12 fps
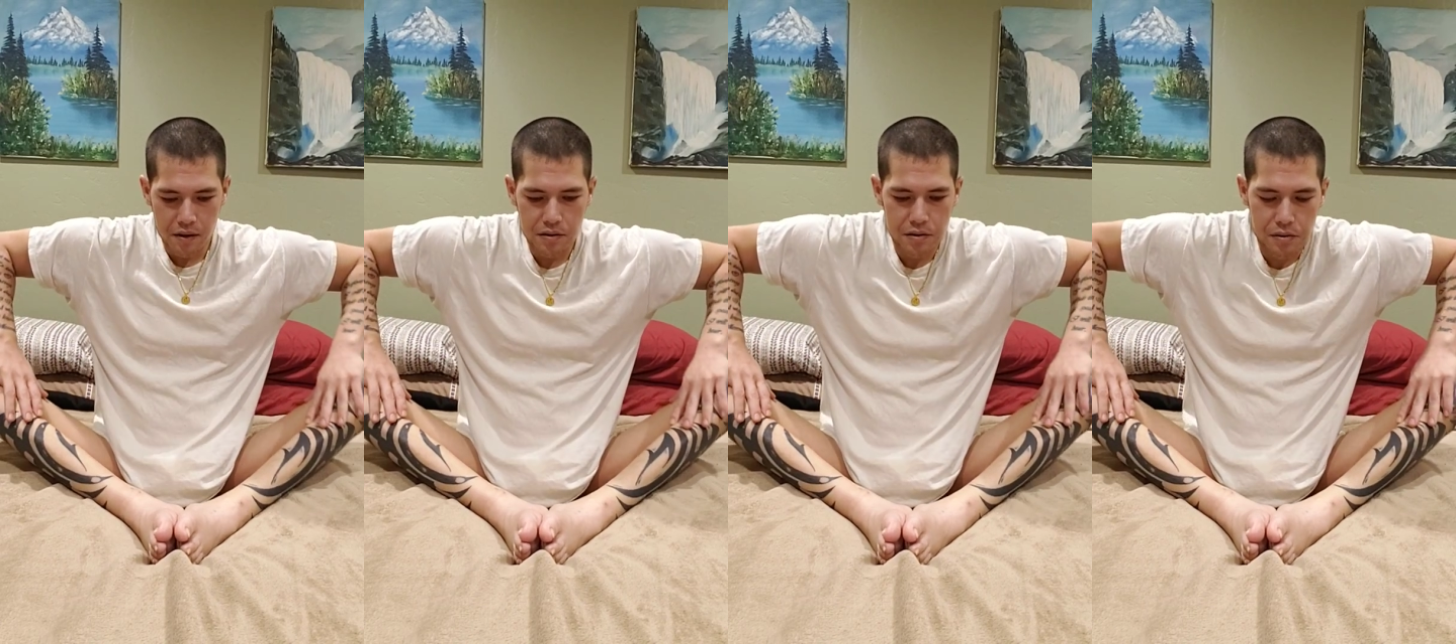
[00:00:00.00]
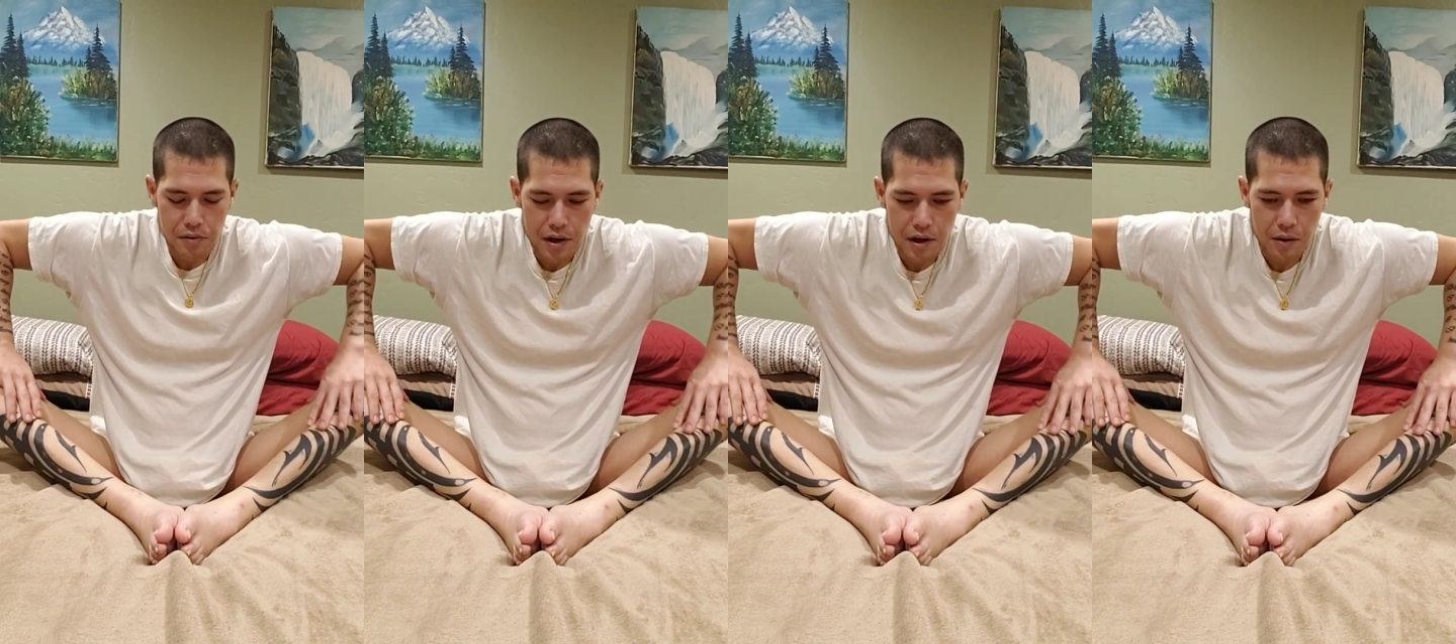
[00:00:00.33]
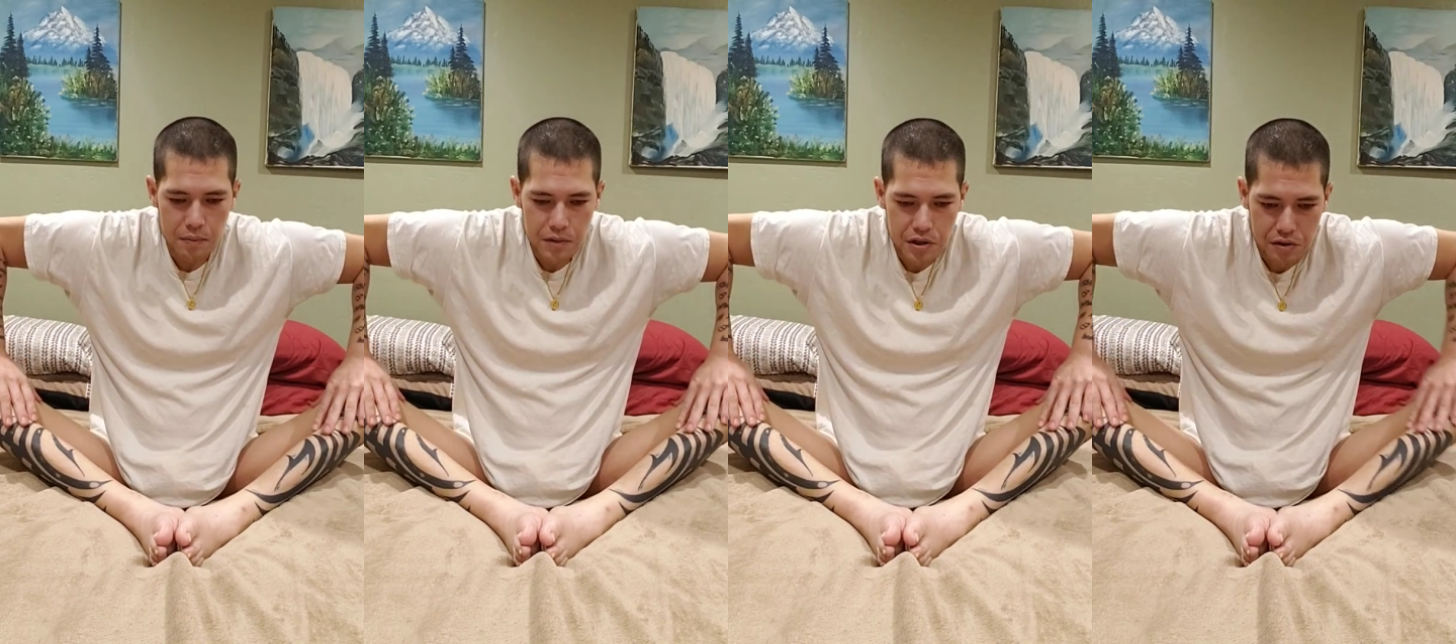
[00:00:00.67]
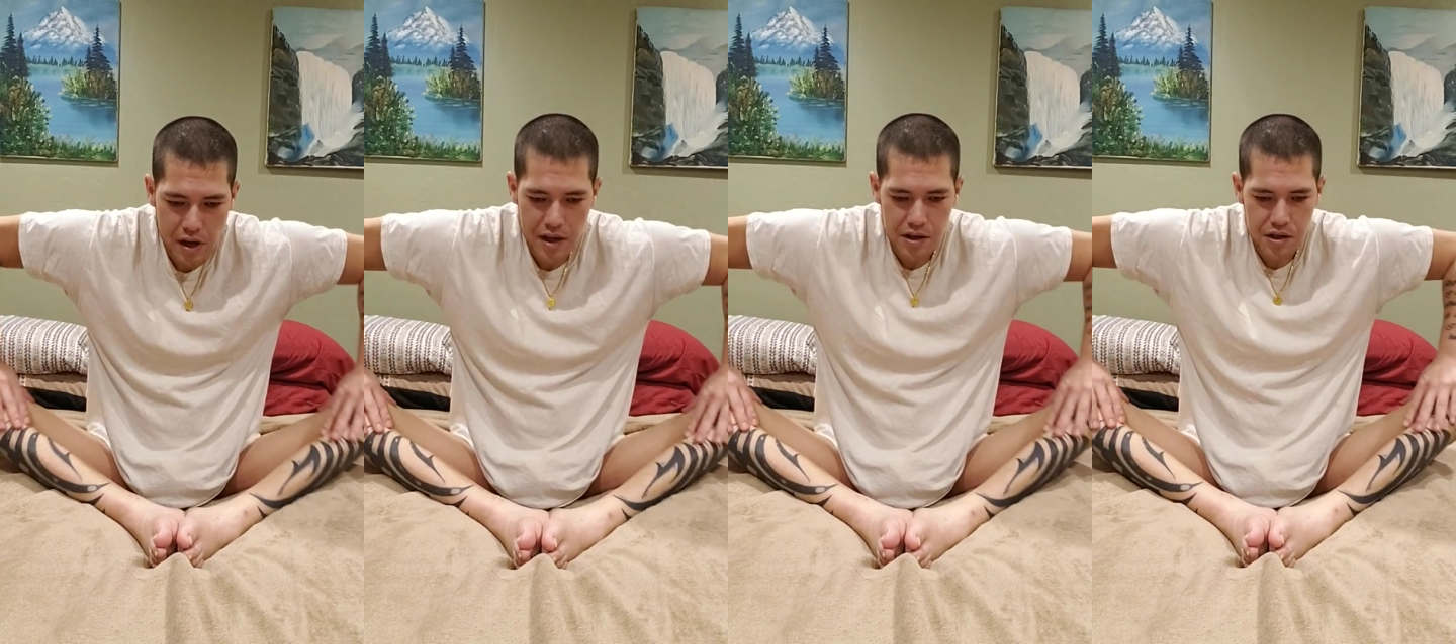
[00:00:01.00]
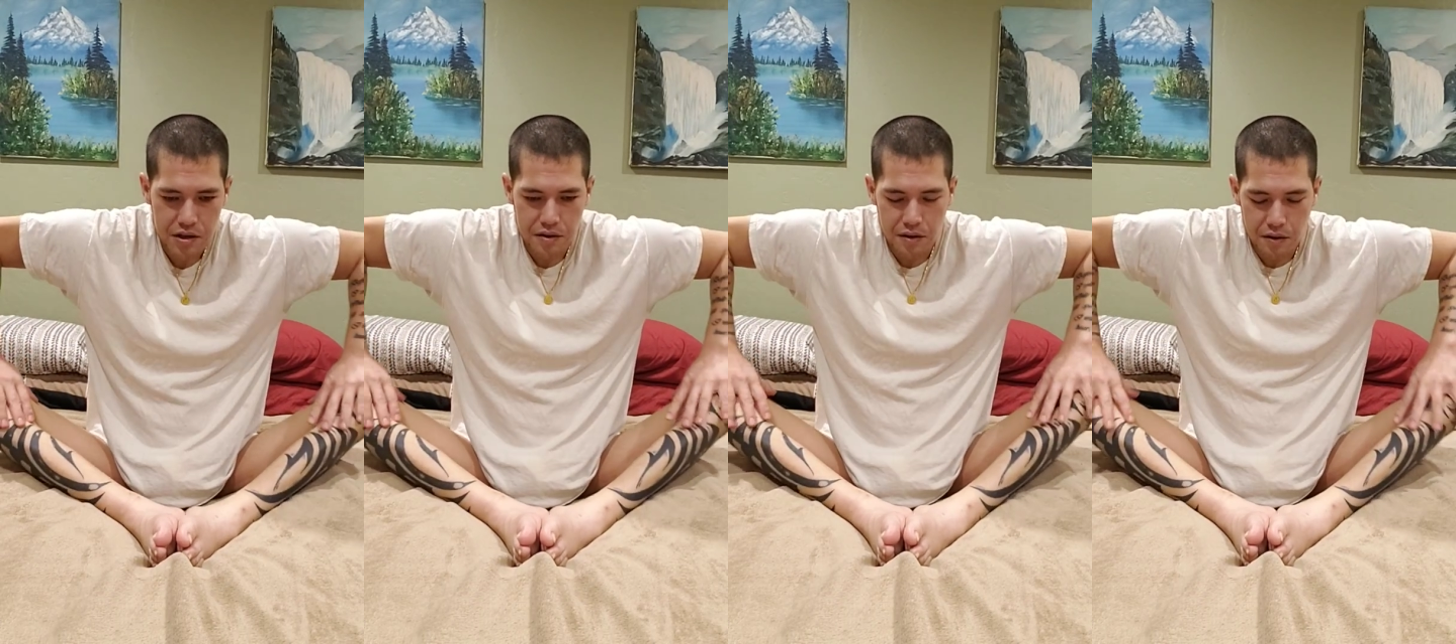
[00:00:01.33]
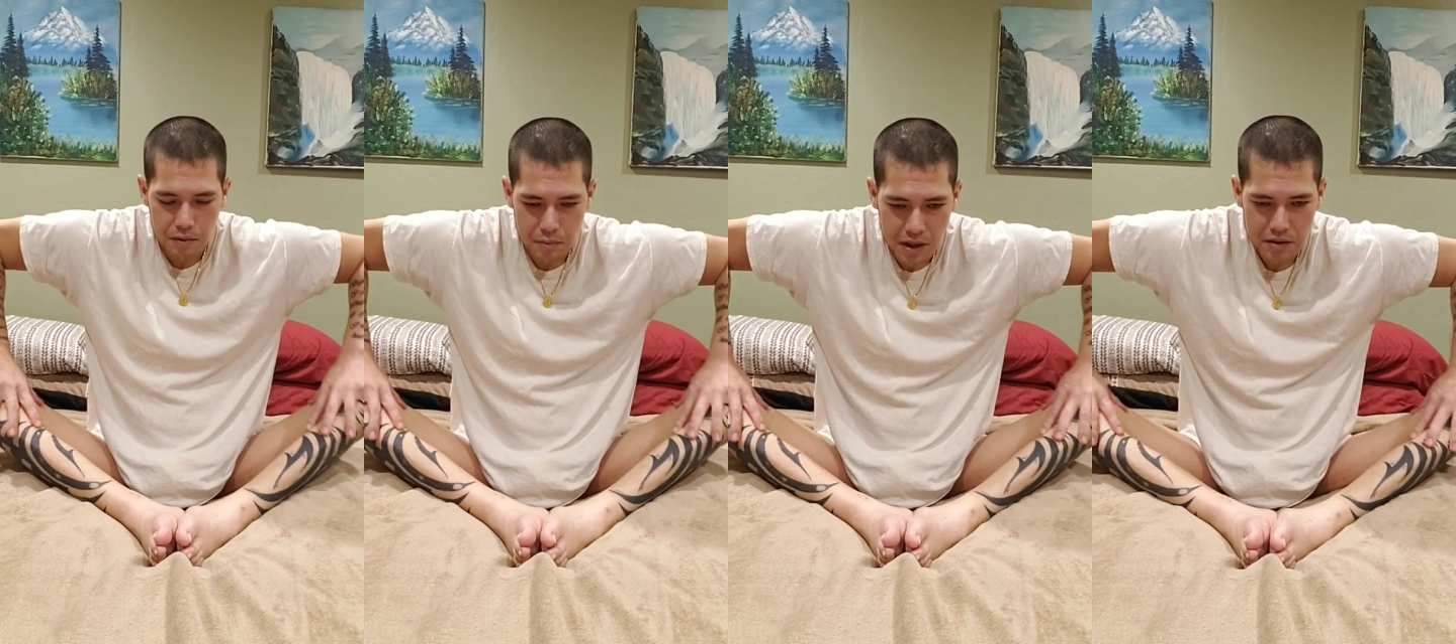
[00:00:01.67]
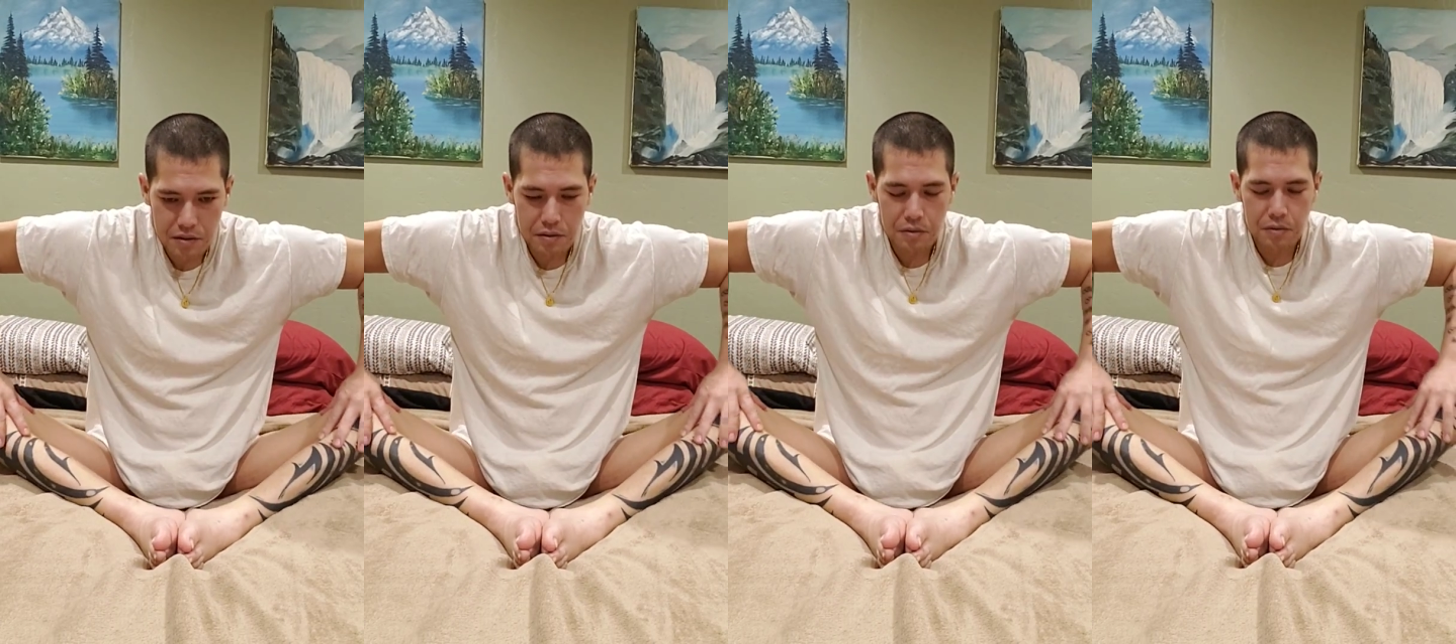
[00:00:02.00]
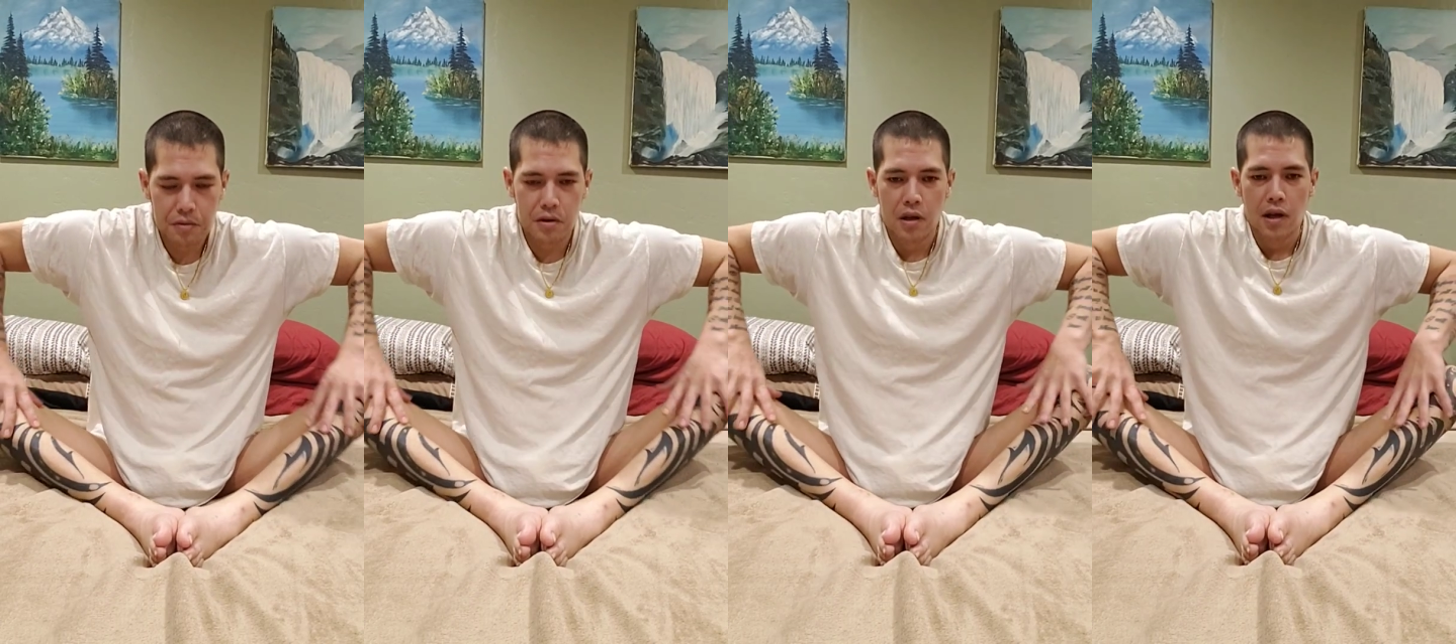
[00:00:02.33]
to help stretch your muscles